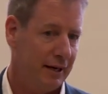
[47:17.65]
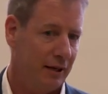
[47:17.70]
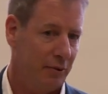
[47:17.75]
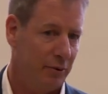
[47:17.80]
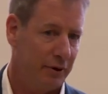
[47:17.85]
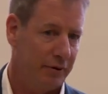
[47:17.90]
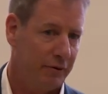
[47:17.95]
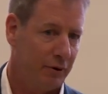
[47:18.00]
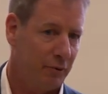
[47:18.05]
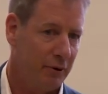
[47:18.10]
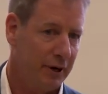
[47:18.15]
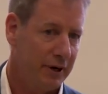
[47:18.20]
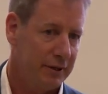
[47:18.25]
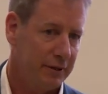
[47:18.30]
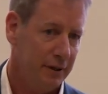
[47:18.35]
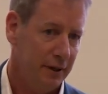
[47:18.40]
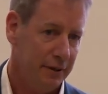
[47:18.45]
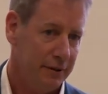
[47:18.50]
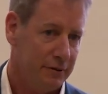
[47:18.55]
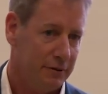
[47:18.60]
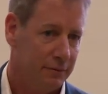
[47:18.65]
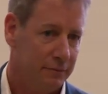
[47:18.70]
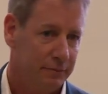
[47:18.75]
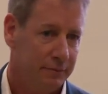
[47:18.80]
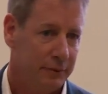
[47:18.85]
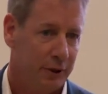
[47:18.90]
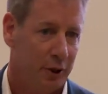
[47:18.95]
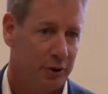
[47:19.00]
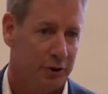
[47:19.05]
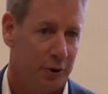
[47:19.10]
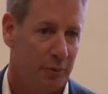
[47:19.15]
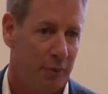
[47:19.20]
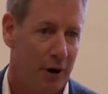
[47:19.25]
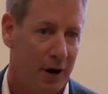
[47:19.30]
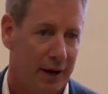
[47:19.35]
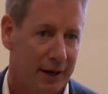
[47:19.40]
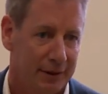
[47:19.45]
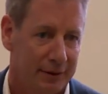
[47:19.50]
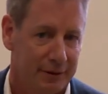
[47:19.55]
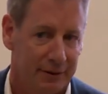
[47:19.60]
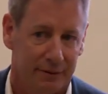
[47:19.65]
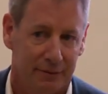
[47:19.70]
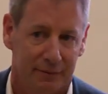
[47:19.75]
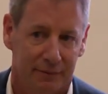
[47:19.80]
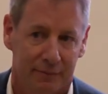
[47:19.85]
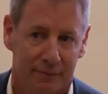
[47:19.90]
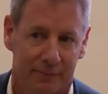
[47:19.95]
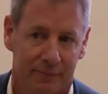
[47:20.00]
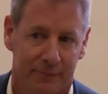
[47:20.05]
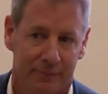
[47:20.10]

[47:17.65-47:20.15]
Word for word: a little bit of a renaissance. You know, so pockets in,